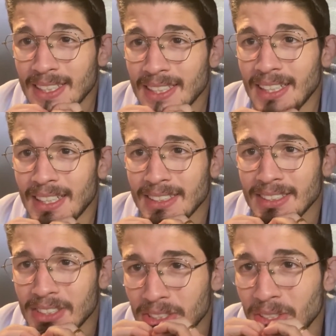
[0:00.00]

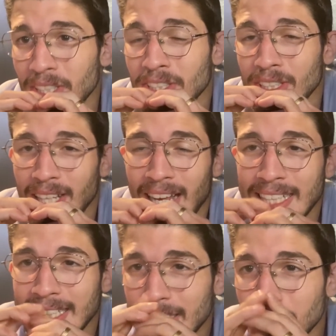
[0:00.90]
Good question. I
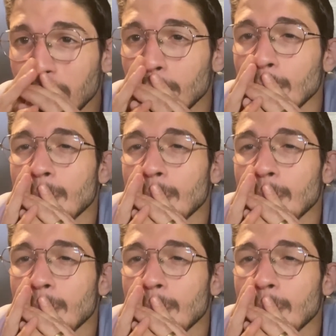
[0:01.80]
do.